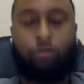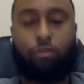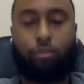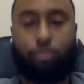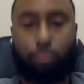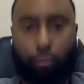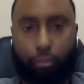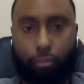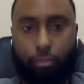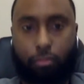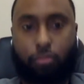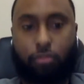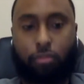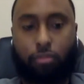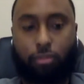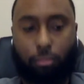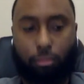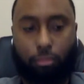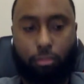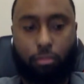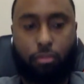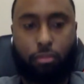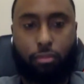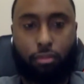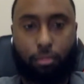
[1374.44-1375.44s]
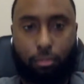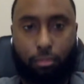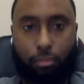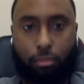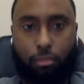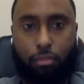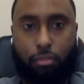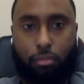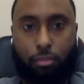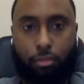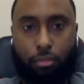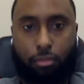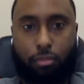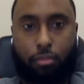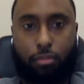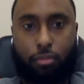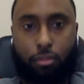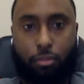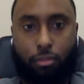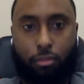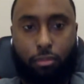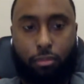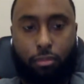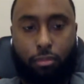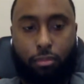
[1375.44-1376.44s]

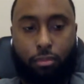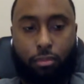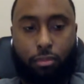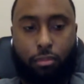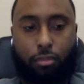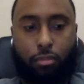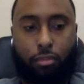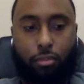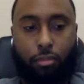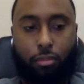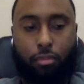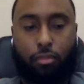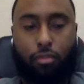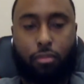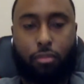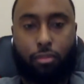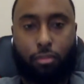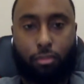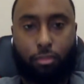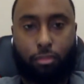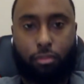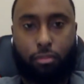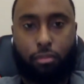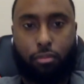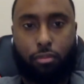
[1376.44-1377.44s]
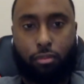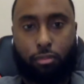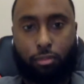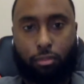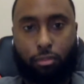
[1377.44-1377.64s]
[no speech]